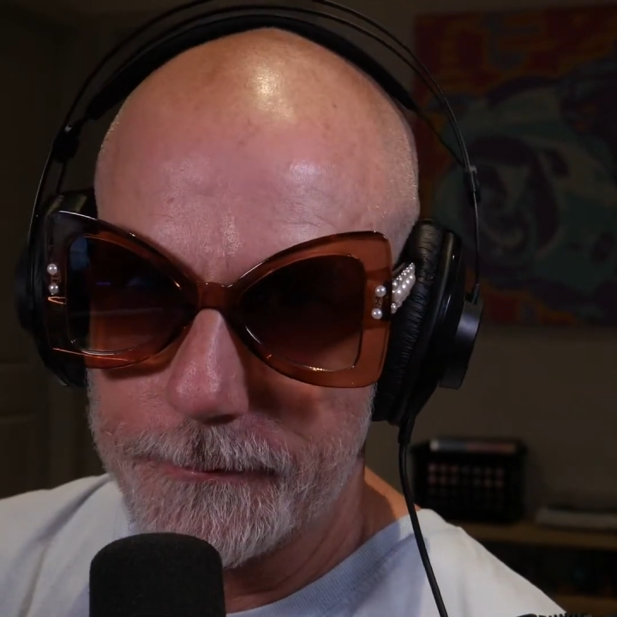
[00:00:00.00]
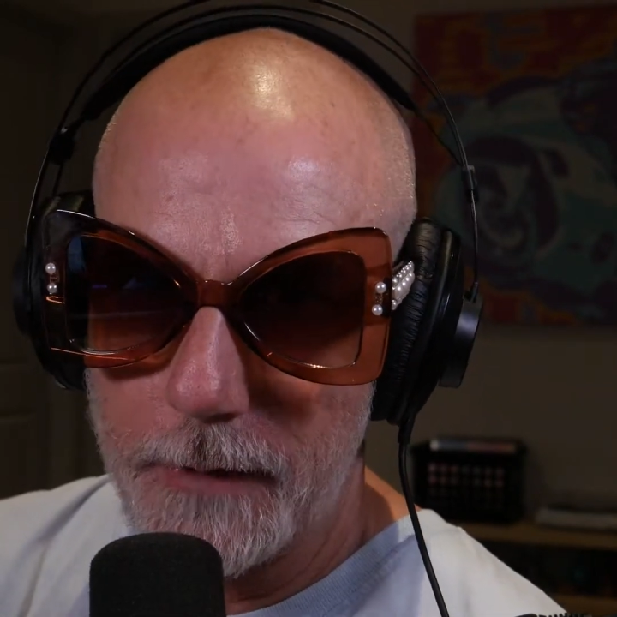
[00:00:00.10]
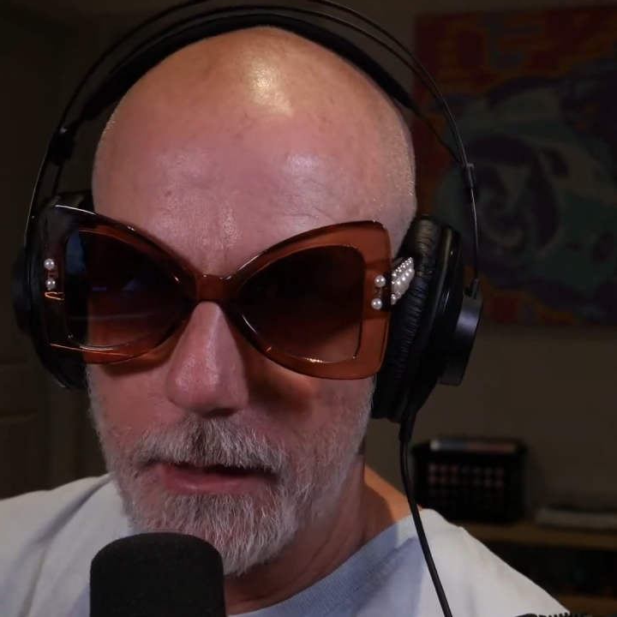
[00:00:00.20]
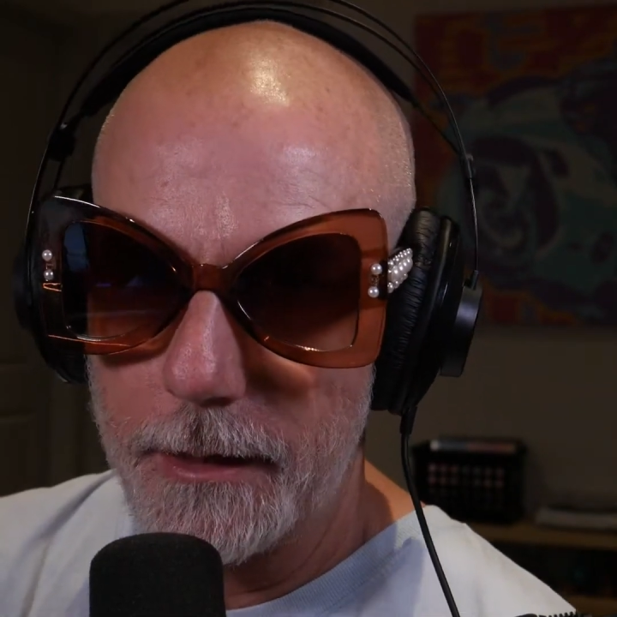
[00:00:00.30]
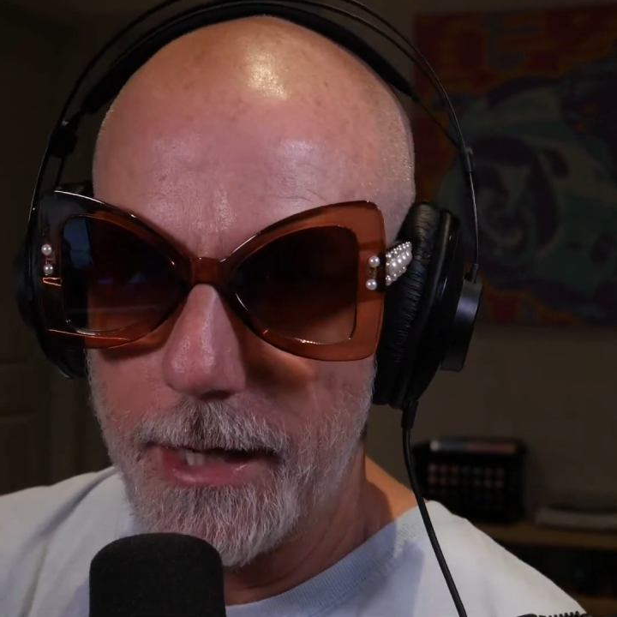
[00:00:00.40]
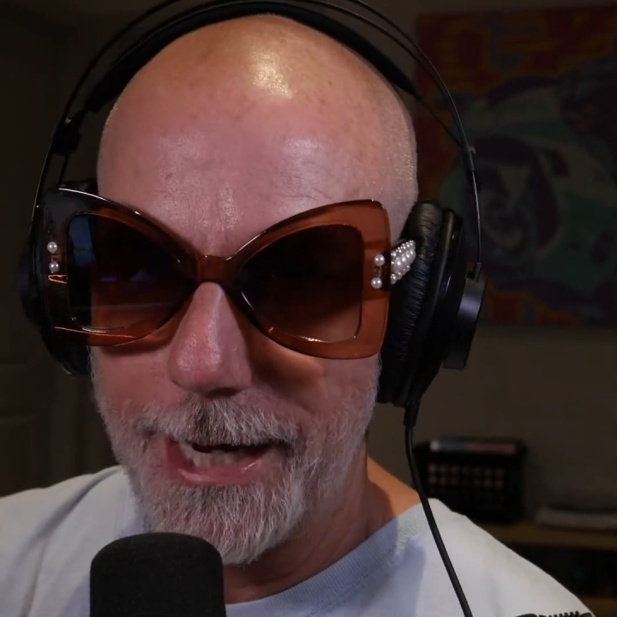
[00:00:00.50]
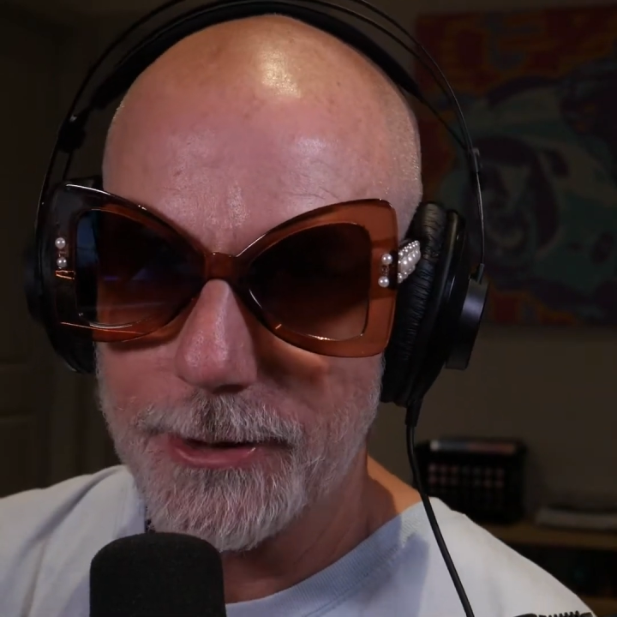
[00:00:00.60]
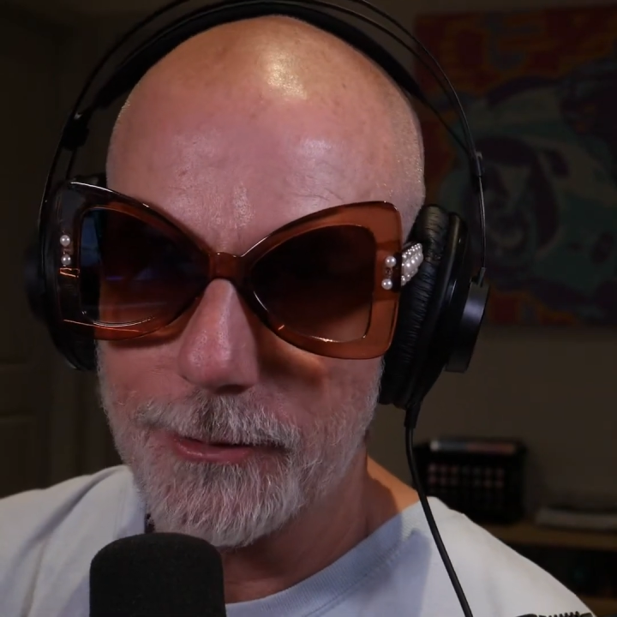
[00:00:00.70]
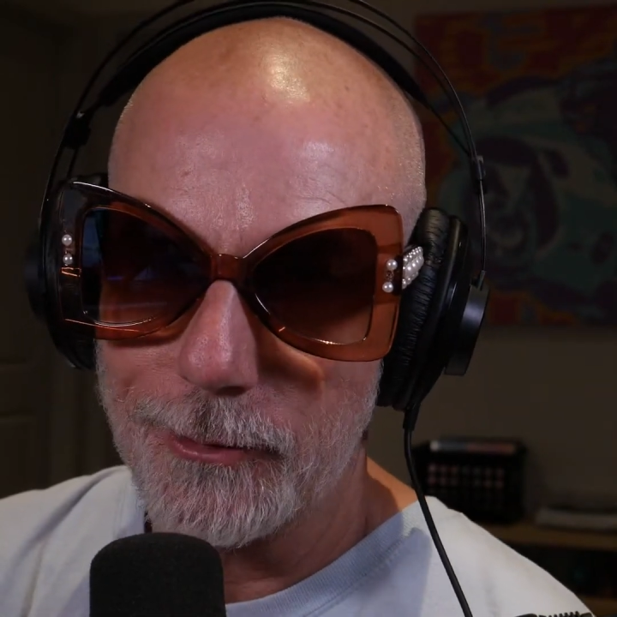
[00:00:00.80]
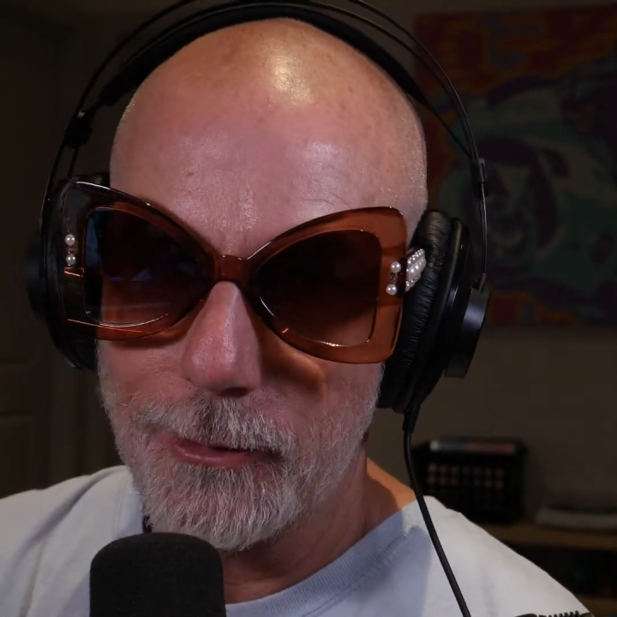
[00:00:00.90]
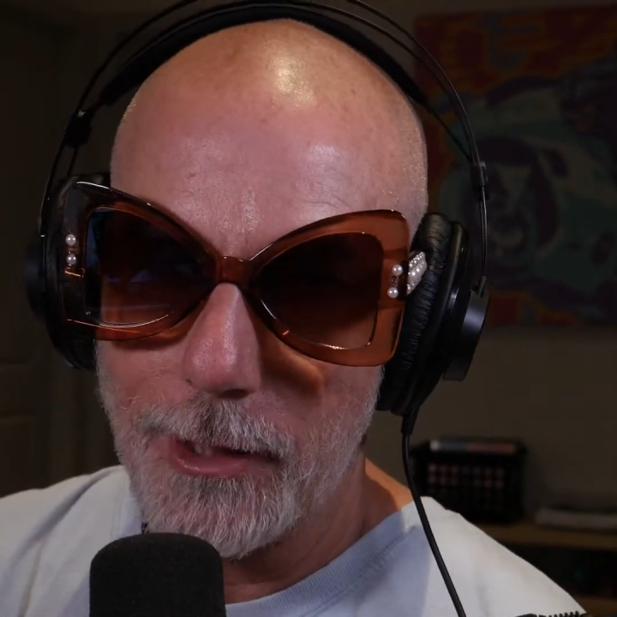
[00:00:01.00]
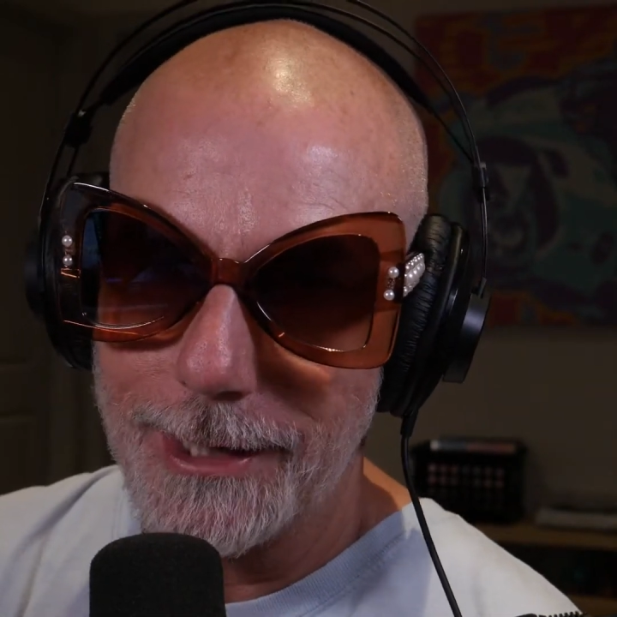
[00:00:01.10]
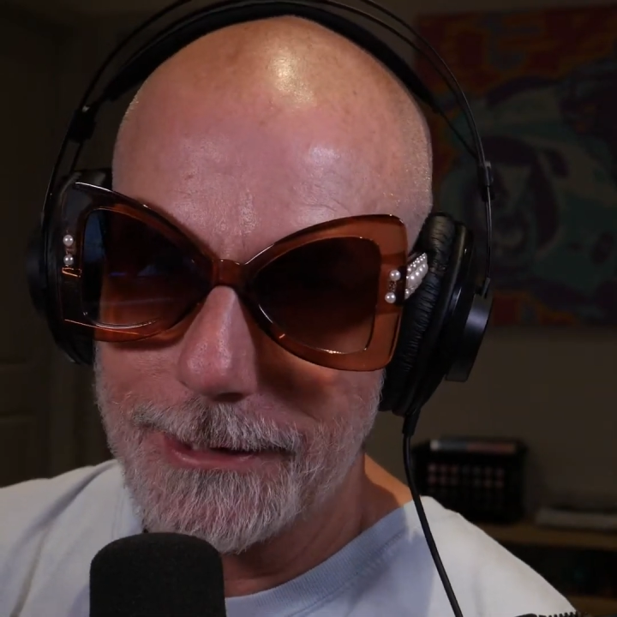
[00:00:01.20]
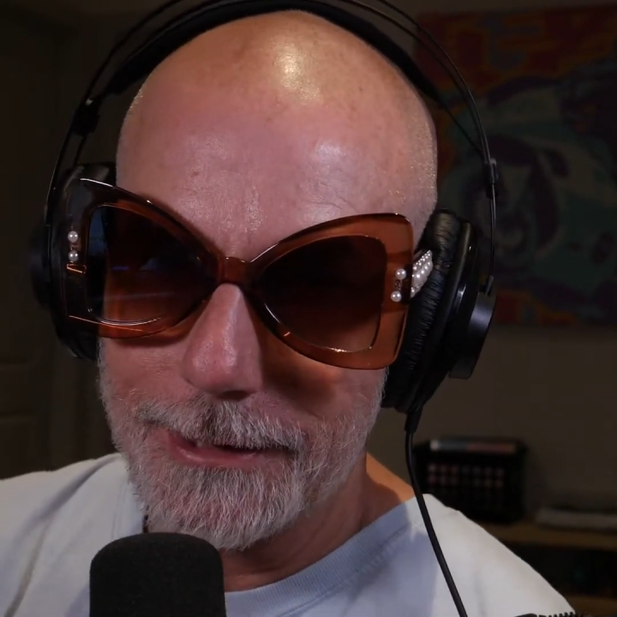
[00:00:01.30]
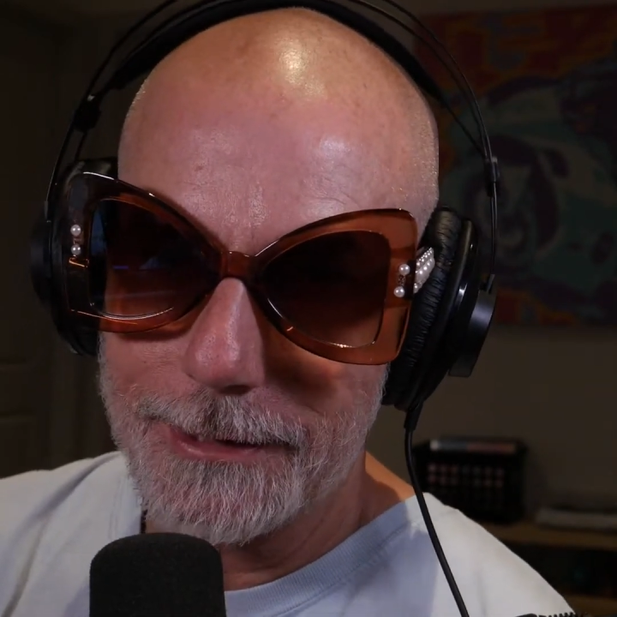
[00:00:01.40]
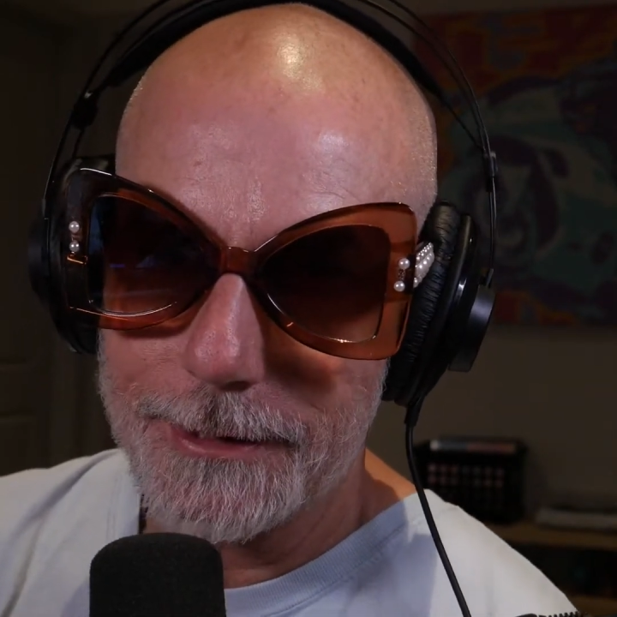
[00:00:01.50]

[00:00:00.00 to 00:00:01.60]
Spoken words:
in a national crisis